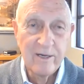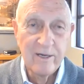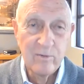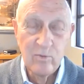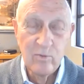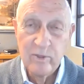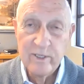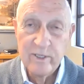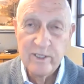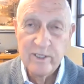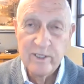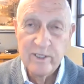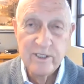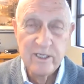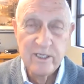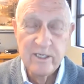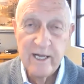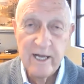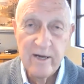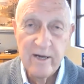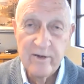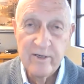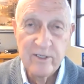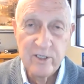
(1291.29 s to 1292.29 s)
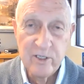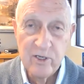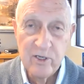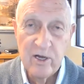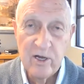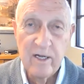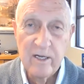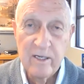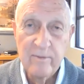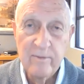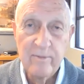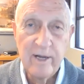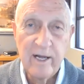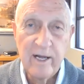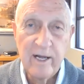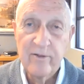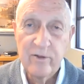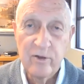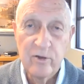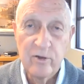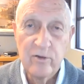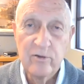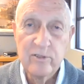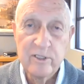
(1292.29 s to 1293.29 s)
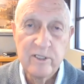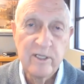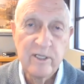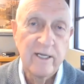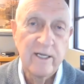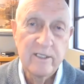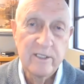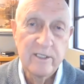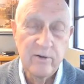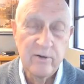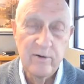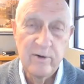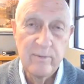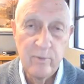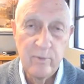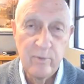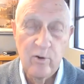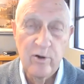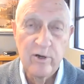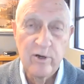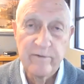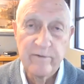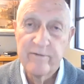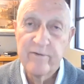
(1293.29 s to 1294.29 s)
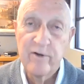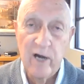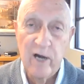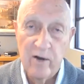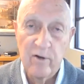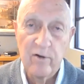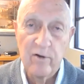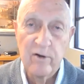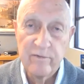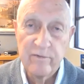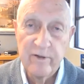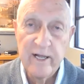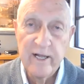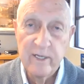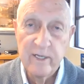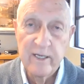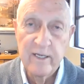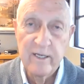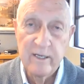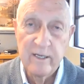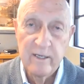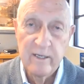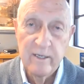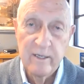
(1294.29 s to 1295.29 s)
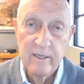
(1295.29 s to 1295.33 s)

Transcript: And we sit down and talk about those things that are important for our family.